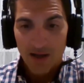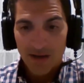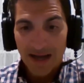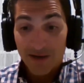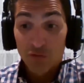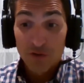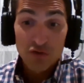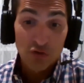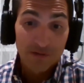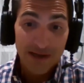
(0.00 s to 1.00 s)
I
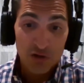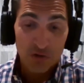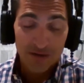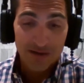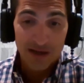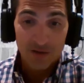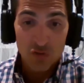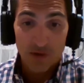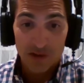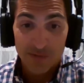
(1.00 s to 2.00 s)
originally actually in
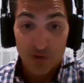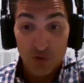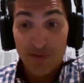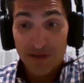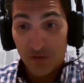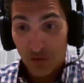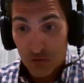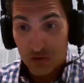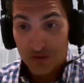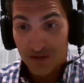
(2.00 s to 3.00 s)
college wanted to be an orthopedic
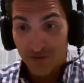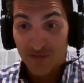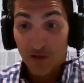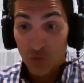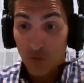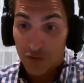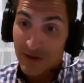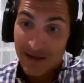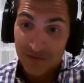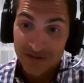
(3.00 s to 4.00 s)
surgeon. I followed one
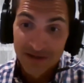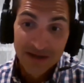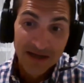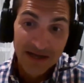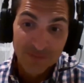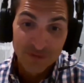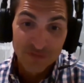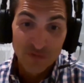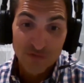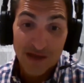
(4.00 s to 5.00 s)
around.
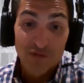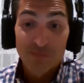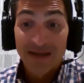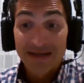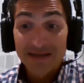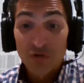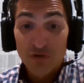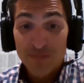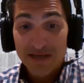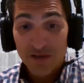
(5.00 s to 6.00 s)
If you've ever been in
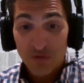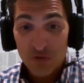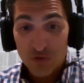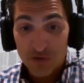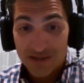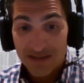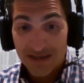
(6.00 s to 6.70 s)
orthopedic surgery,